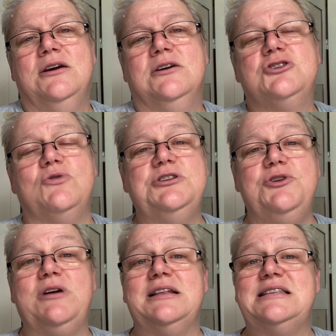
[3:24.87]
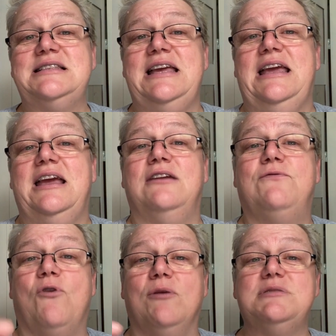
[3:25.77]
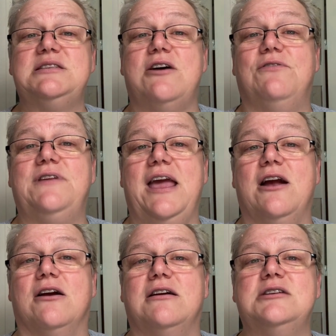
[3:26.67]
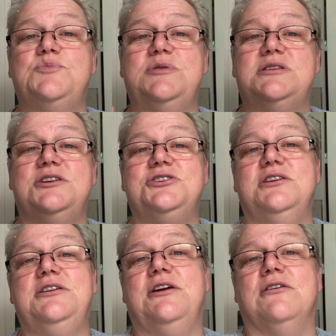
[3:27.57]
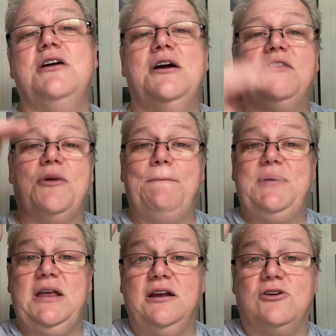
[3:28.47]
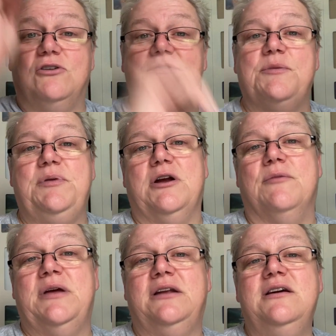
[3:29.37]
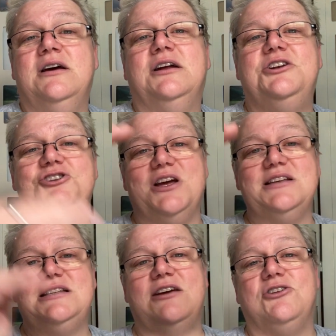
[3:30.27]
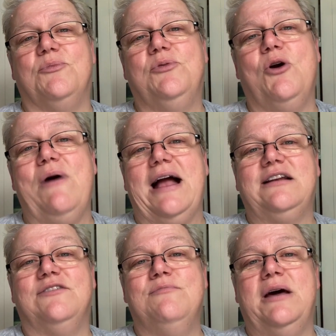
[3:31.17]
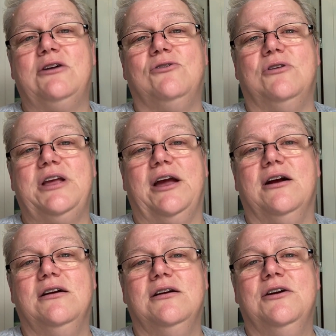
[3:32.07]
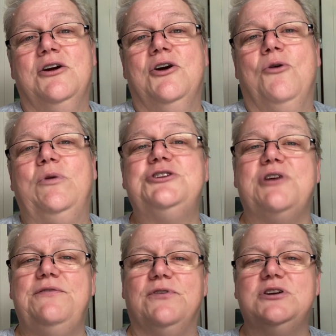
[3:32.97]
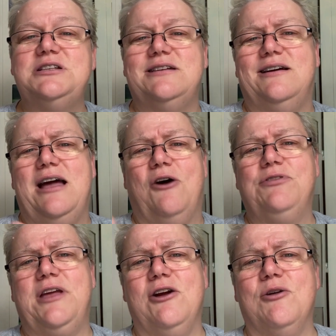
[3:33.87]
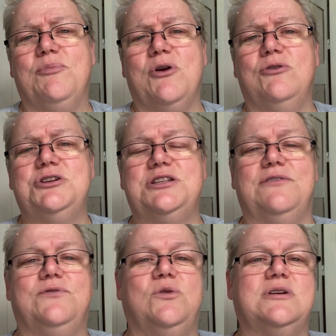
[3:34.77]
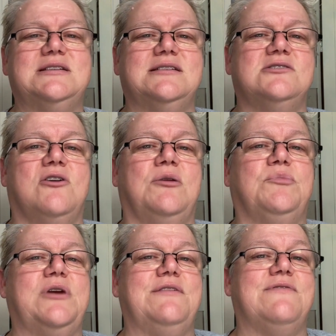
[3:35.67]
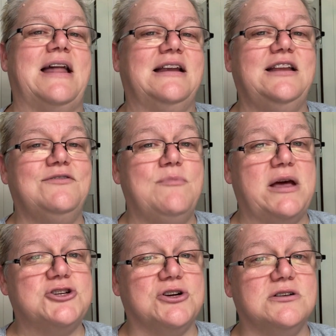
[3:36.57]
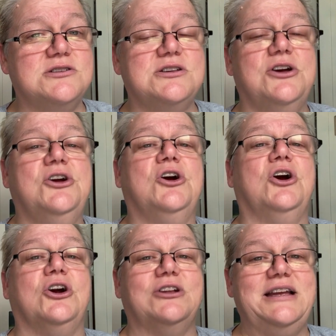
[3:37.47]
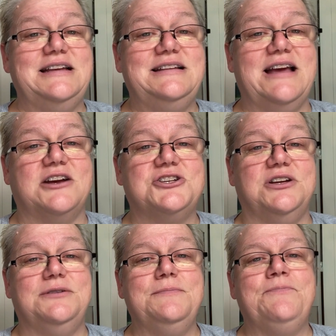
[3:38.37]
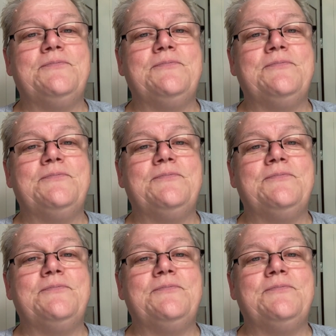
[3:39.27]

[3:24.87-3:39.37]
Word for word: So as you can see, informed self-care is positioned near the pinnacle of the pyramid, just under proactive medical care, which refers to a healthcare approach that focuses on preventative measures, early detection,